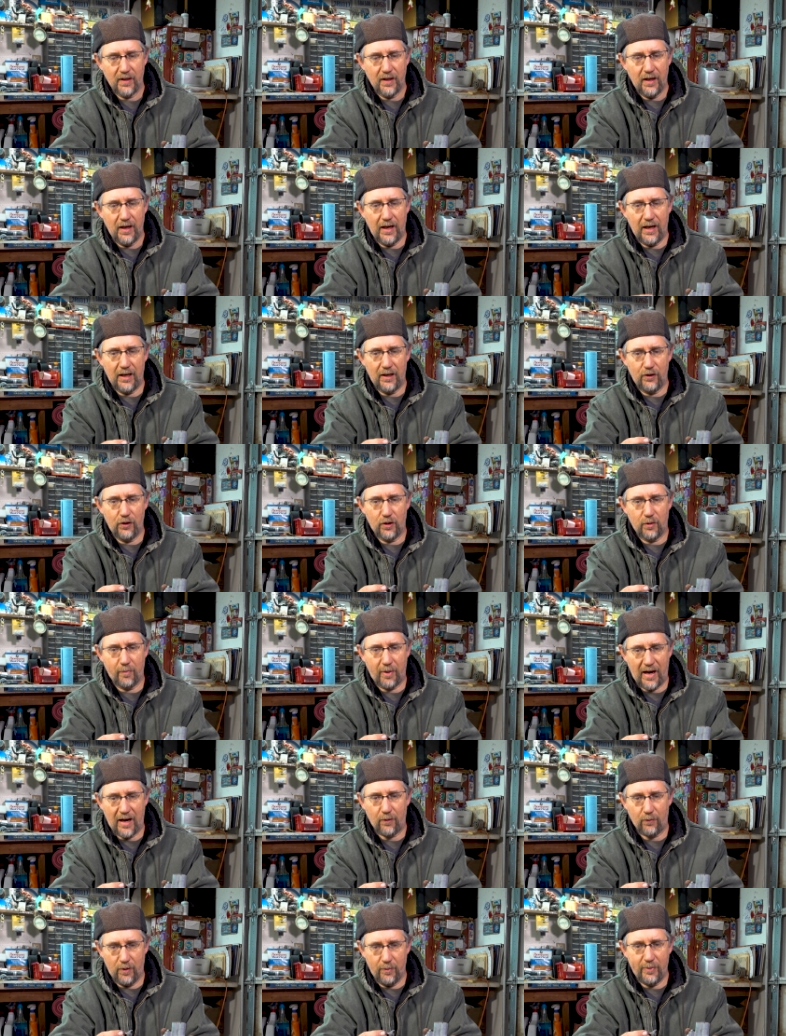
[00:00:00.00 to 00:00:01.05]
And you can
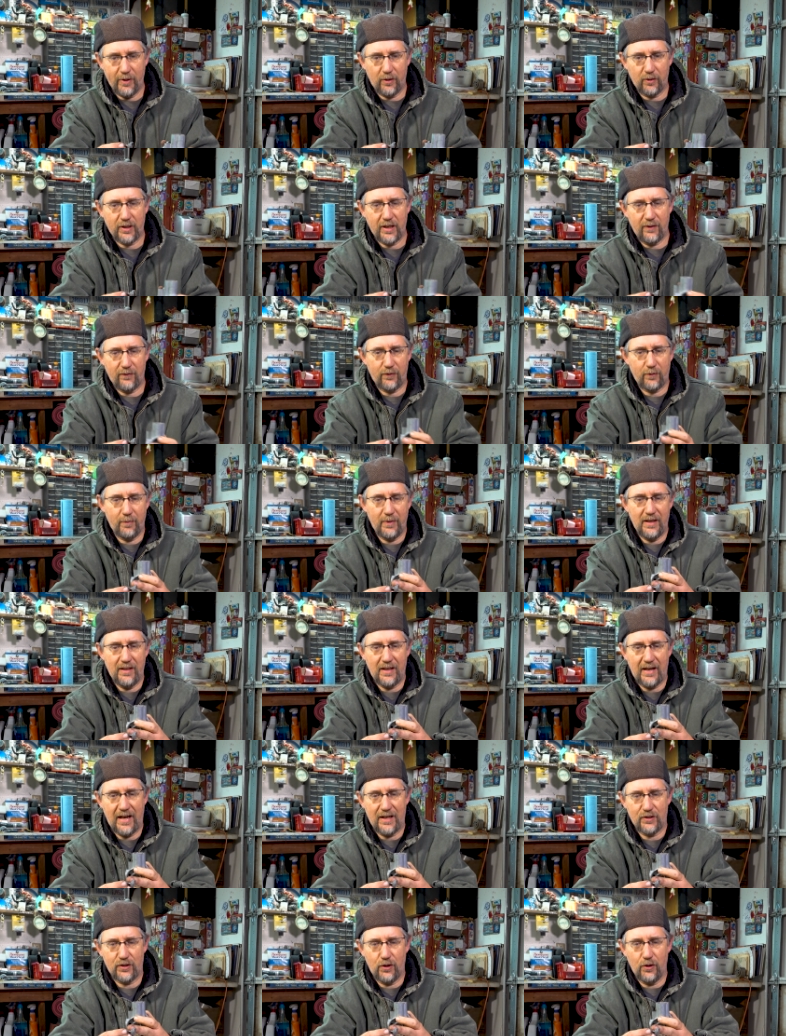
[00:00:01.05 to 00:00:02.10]
buy a rebuild kit from me
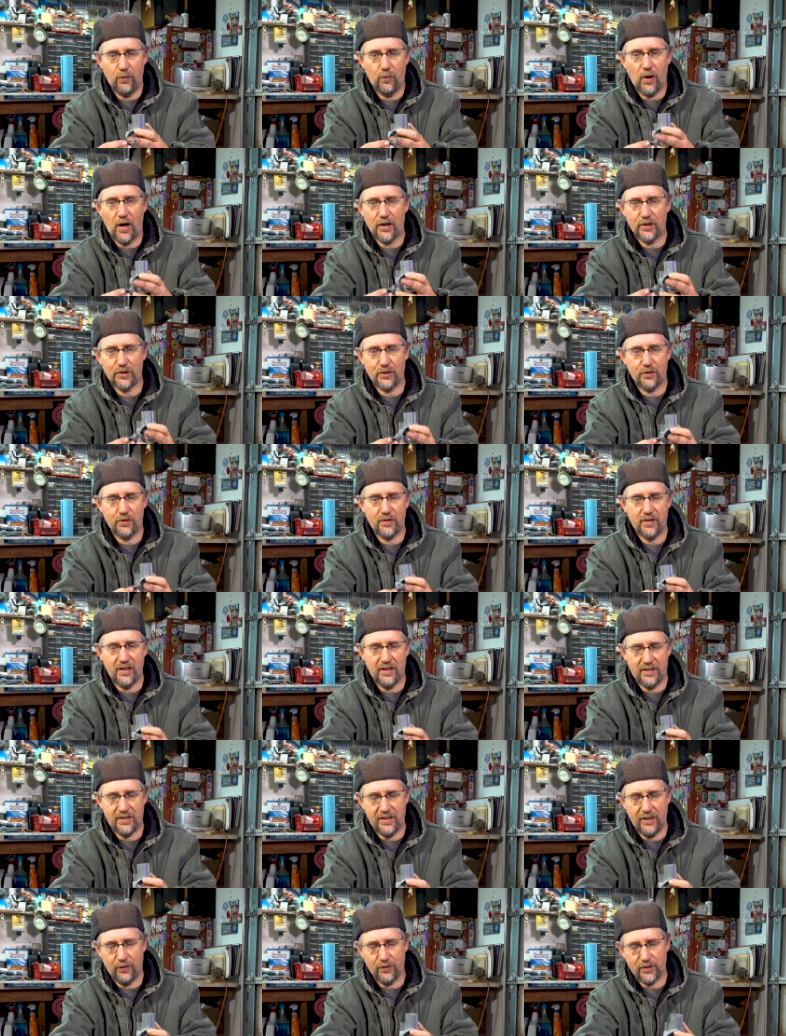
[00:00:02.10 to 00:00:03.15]
that has new washers that
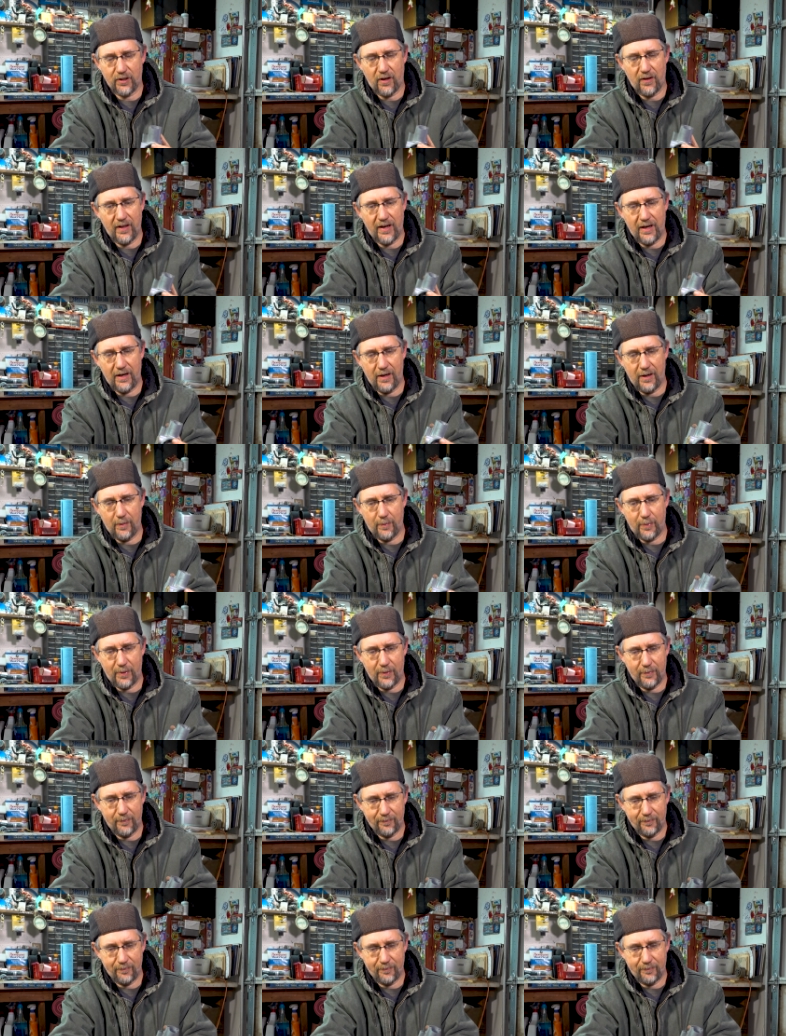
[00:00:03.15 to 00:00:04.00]
seals all that up.